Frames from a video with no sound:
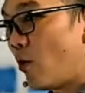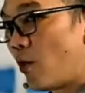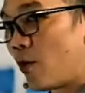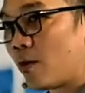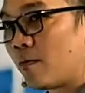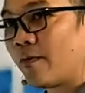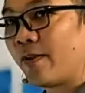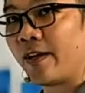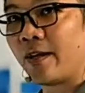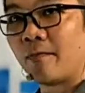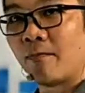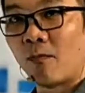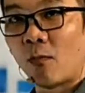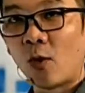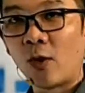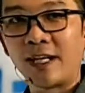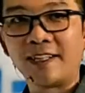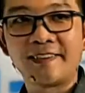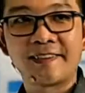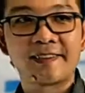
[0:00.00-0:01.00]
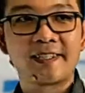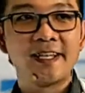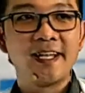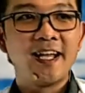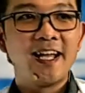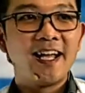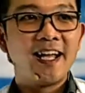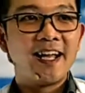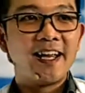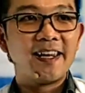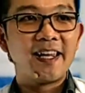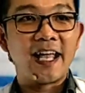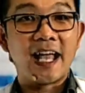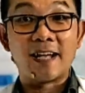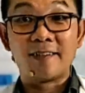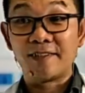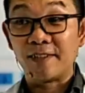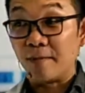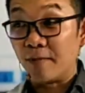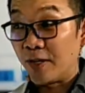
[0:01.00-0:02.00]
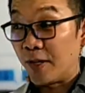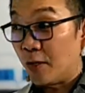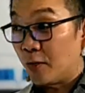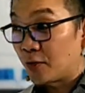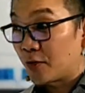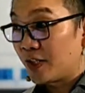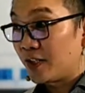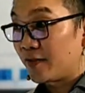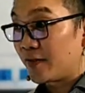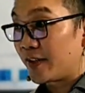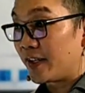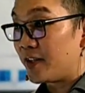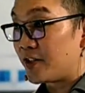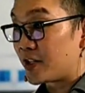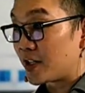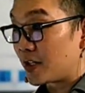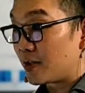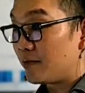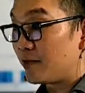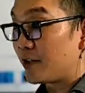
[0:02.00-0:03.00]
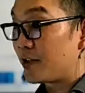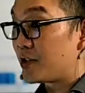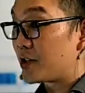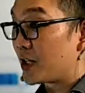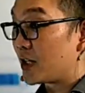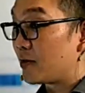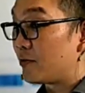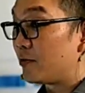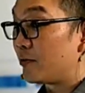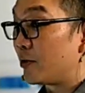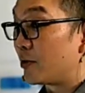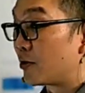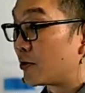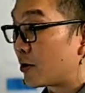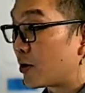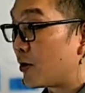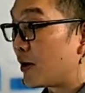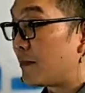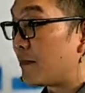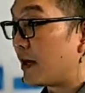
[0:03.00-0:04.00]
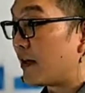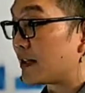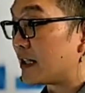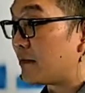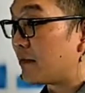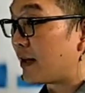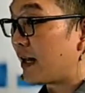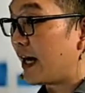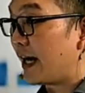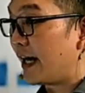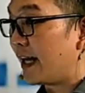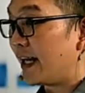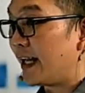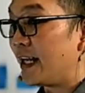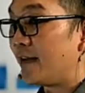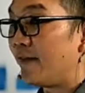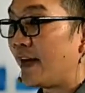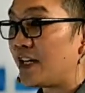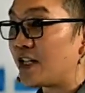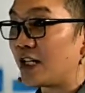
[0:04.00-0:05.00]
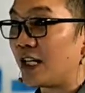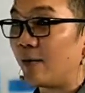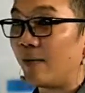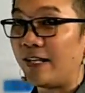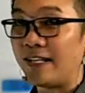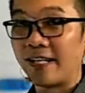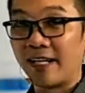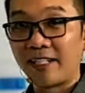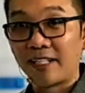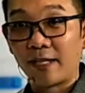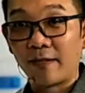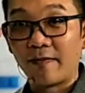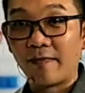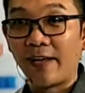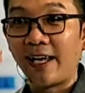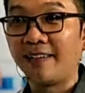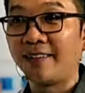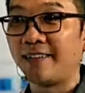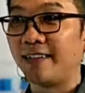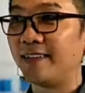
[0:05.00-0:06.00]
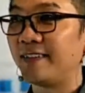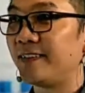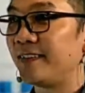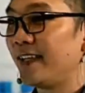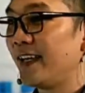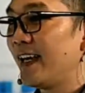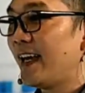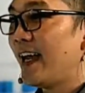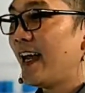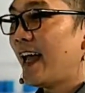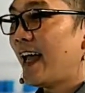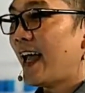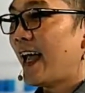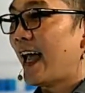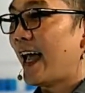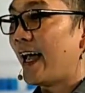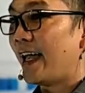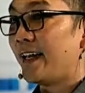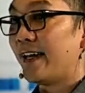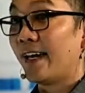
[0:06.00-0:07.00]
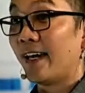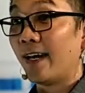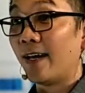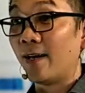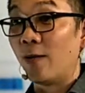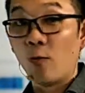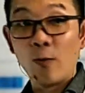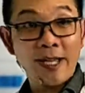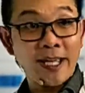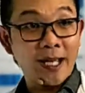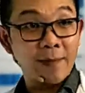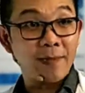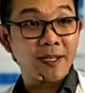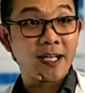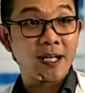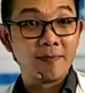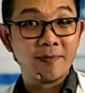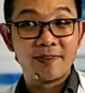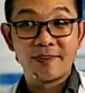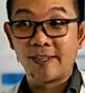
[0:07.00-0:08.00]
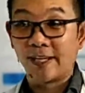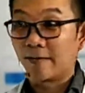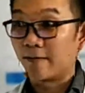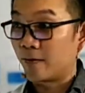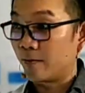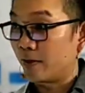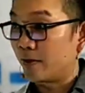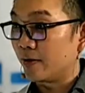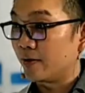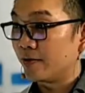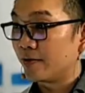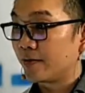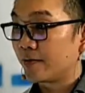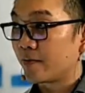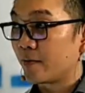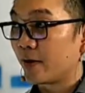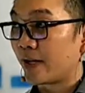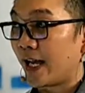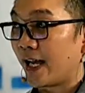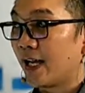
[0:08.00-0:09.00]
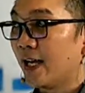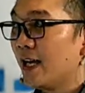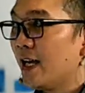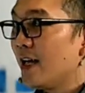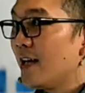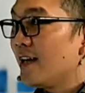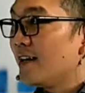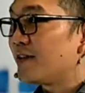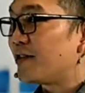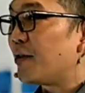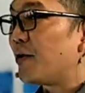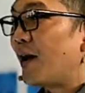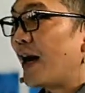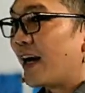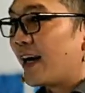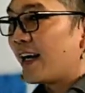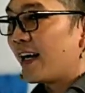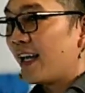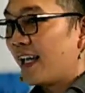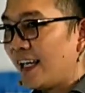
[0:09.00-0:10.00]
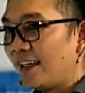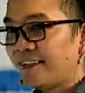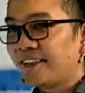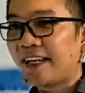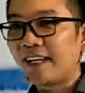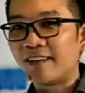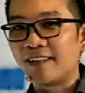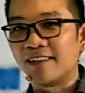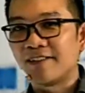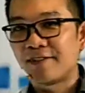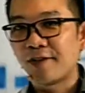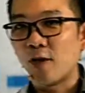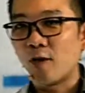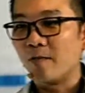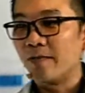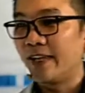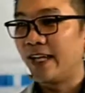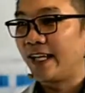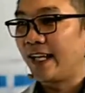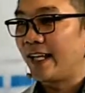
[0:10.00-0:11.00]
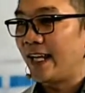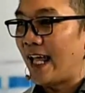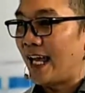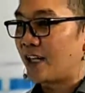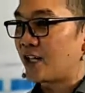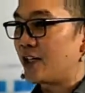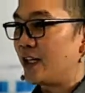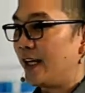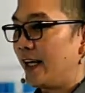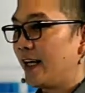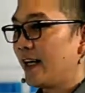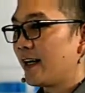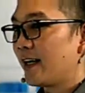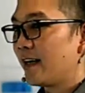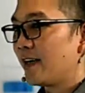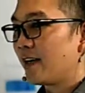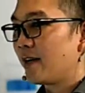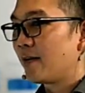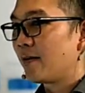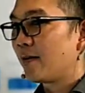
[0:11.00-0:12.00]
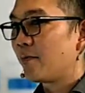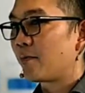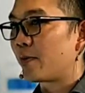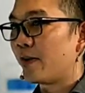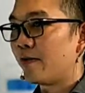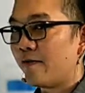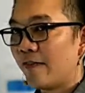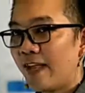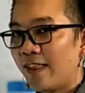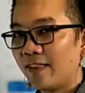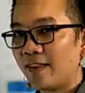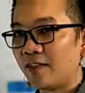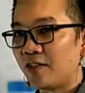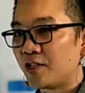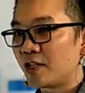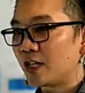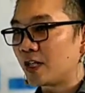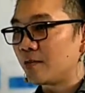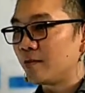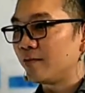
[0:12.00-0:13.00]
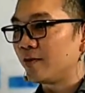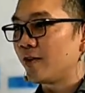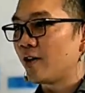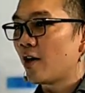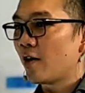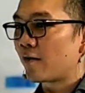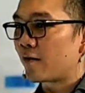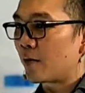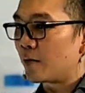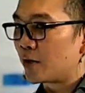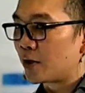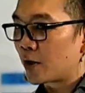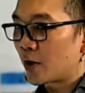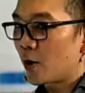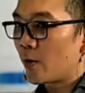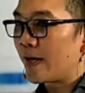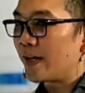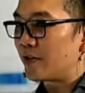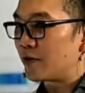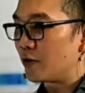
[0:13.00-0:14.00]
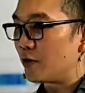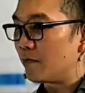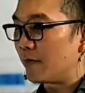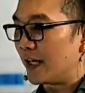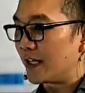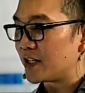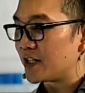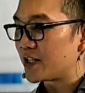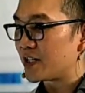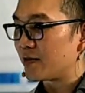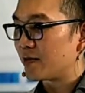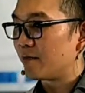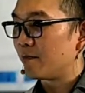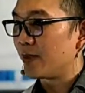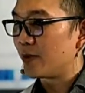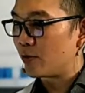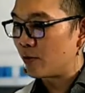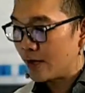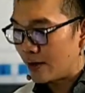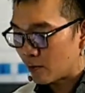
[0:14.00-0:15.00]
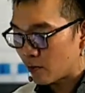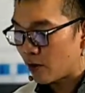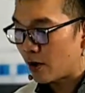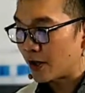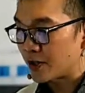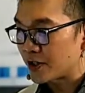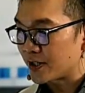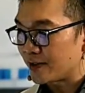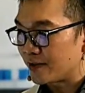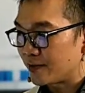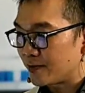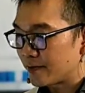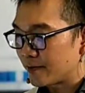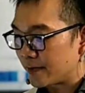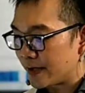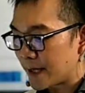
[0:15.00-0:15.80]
warm, they're moist, they have some nutrients for the germs will grow and multiply. Eventually we touch our faces and we can become sick with them. Okay? So is there a soap that can actually prevent the germs from growing too much between washes?